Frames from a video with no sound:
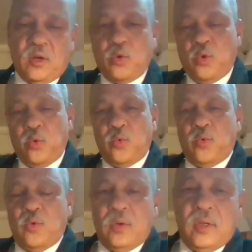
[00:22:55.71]

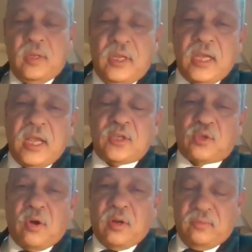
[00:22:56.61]
to the
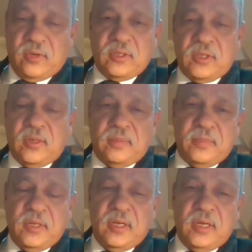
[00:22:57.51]
ESCON, which is
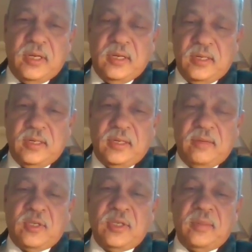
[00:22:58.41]

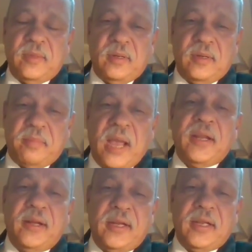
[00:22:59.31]
a
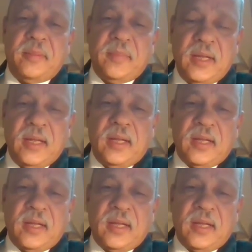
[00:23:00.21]
pan-India